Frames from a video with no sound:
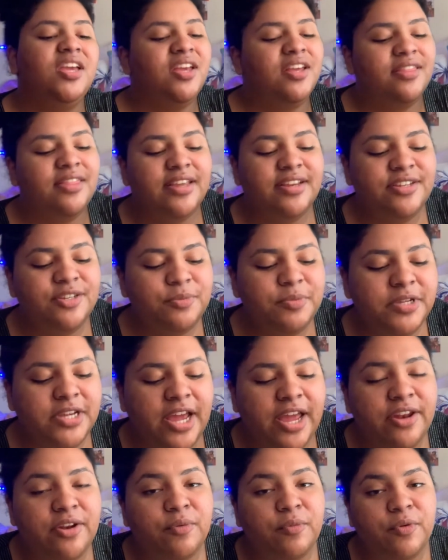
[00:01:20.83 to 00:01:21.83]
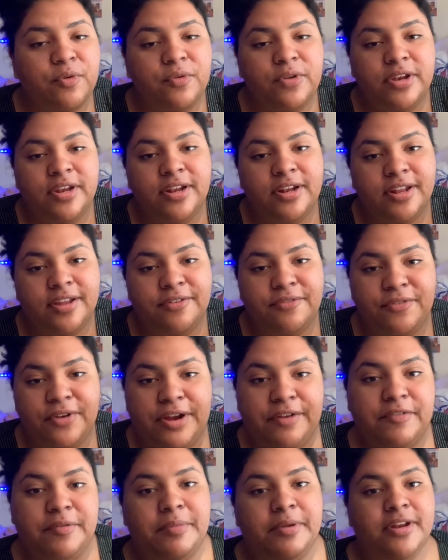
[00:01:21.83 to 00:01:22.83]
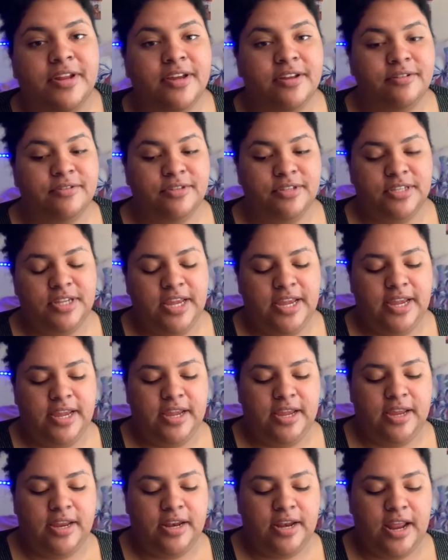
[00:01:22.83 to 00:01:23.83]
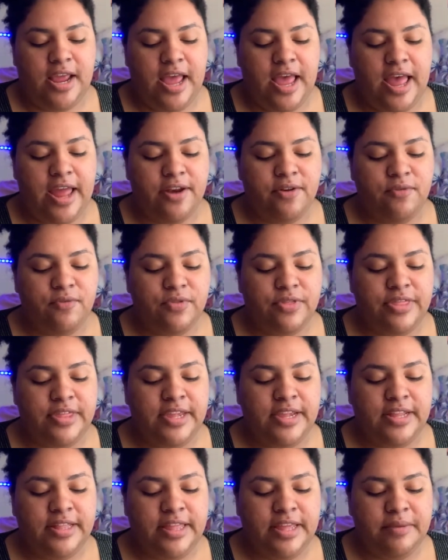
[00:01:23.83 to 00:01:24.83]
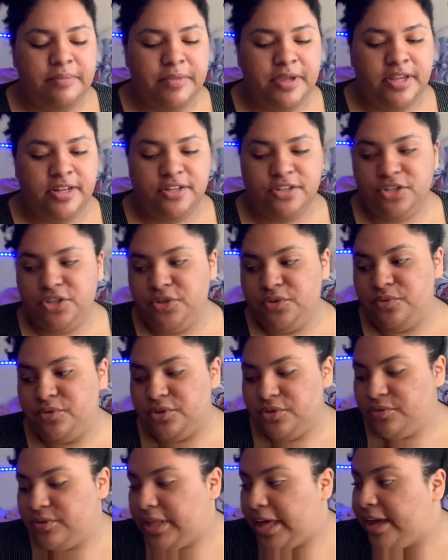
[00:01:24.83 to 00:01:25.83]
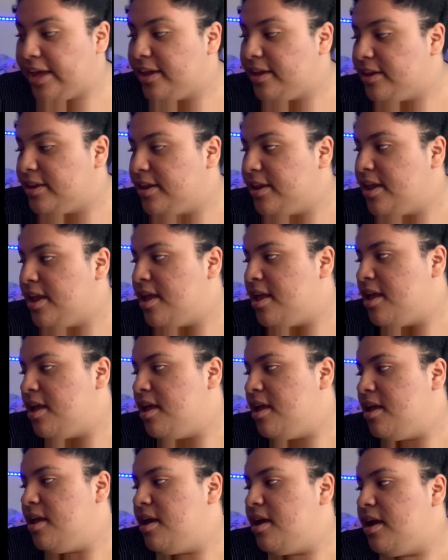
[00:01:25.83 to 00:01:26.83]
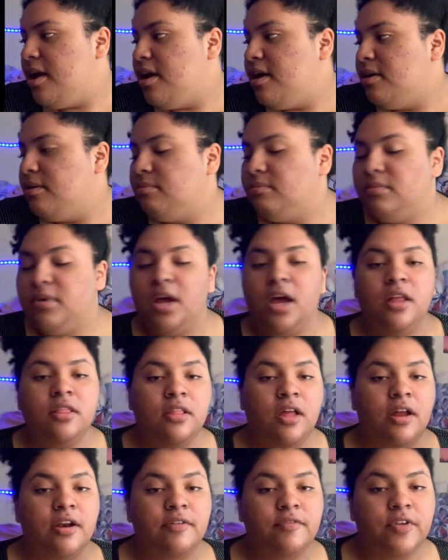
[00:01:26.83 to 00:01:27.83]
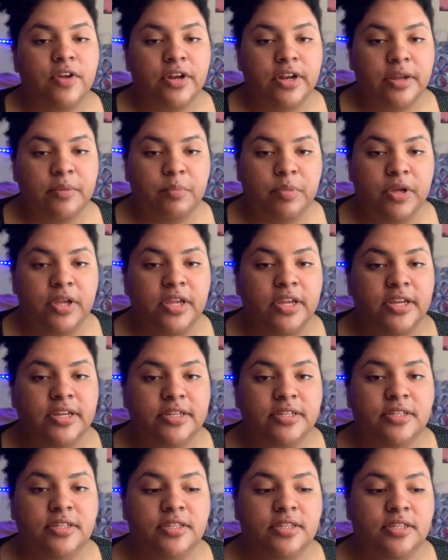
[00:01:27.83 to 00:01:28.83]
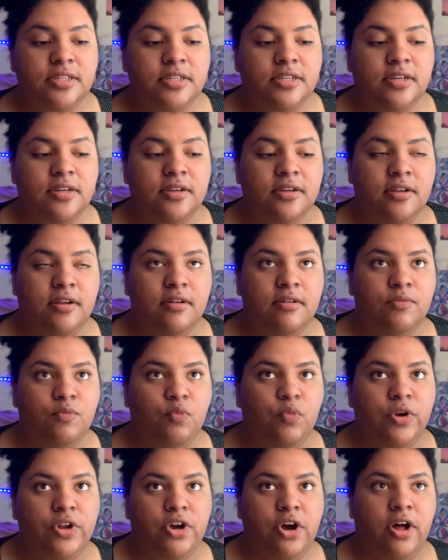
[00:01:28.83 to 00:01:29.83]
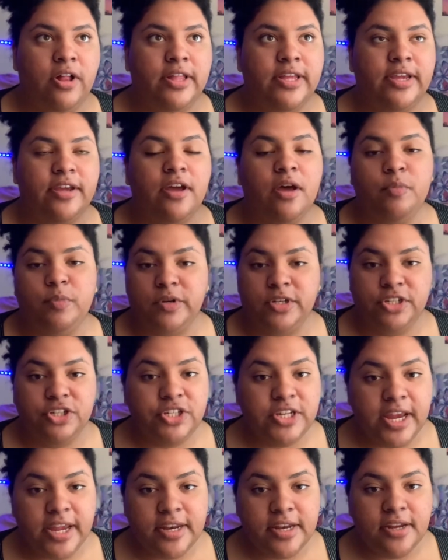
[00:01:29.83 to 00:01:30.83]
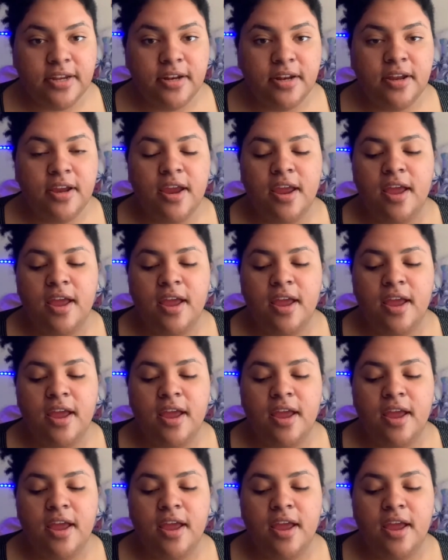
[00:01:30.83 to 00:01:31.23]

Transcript: they just be kind of ruining it for everybody else. And I don't think they mean to do that. Um, a lot of good input is, what do you call it, appreciated,